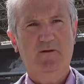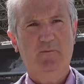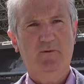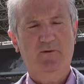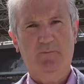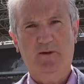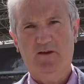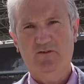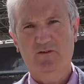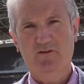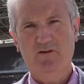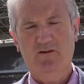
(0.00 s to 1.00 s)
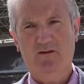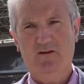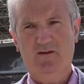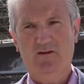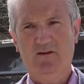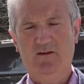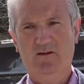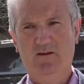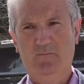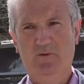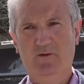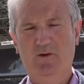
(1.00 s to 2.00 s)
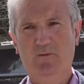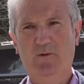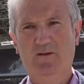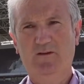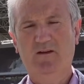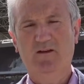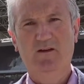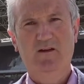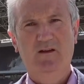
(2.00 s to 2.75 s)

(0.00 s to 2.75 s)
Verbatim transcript: about the passion, uh, about how, what they